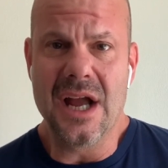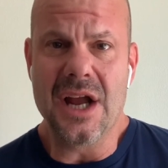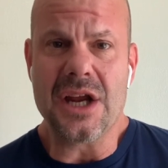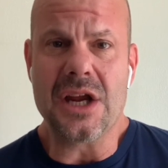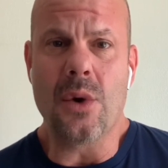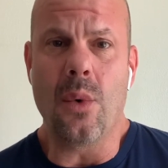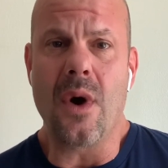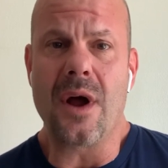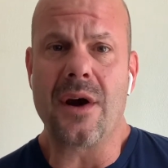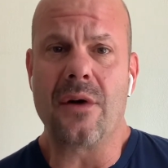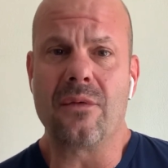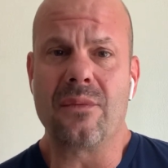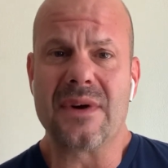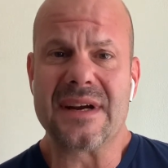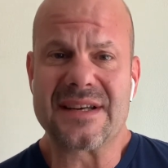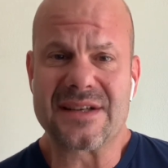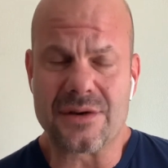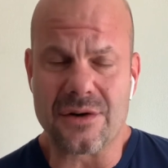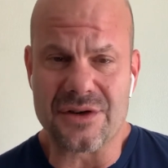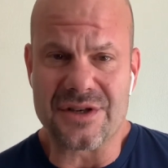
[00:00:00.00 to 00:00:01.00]
You want to
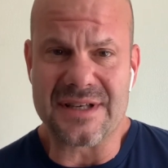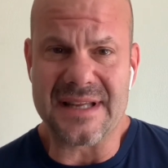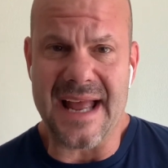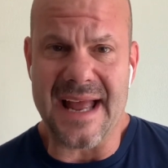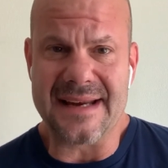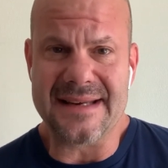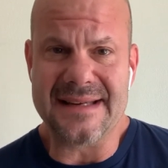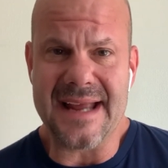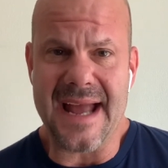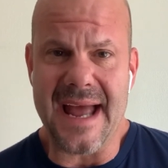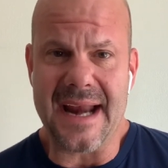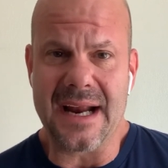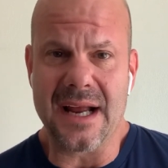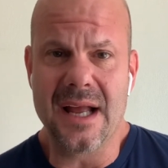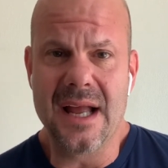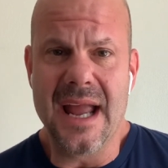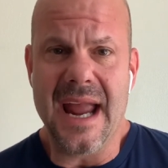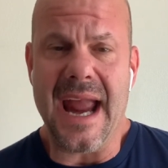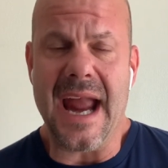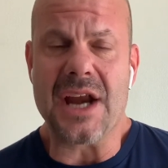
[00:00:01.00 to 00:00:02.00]
research that data.
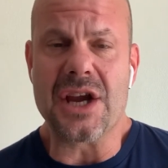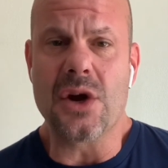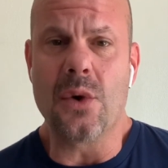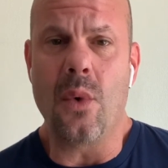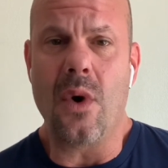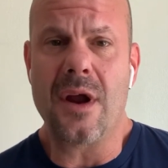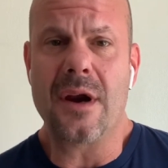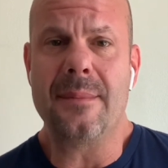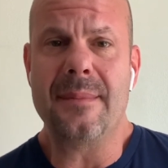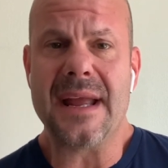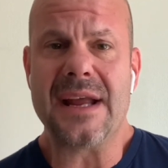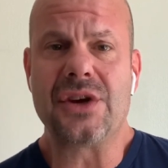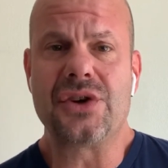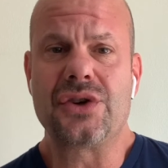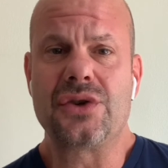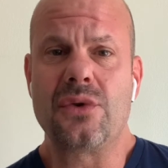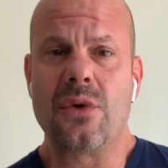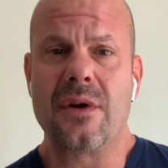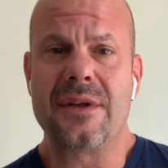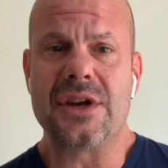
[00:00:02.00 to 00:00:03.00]
And you want to make
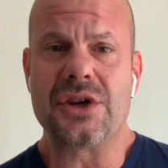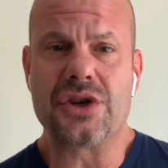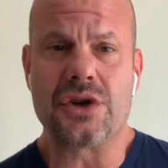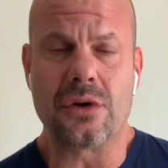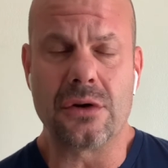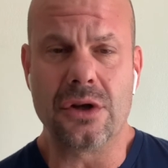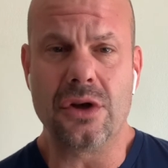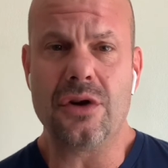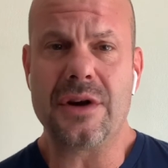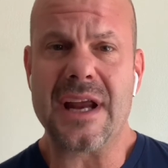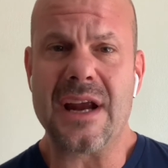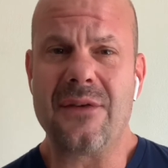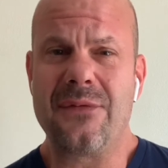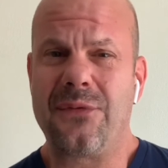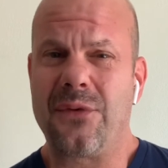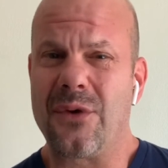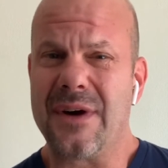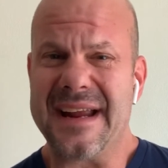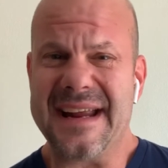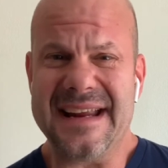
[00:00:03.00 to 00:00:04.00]
sure that you're looking
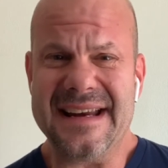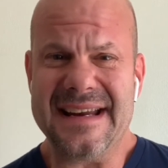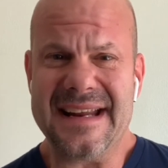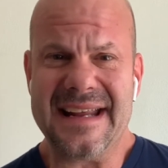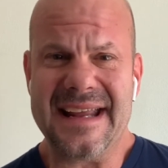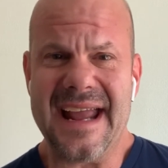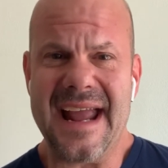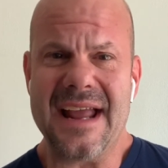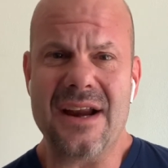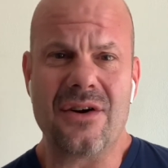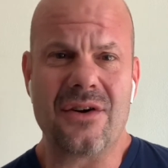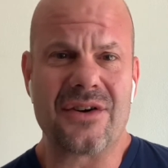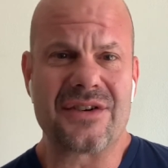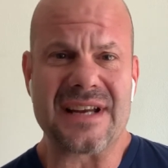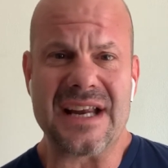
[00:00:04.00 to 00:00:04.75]
for indicators,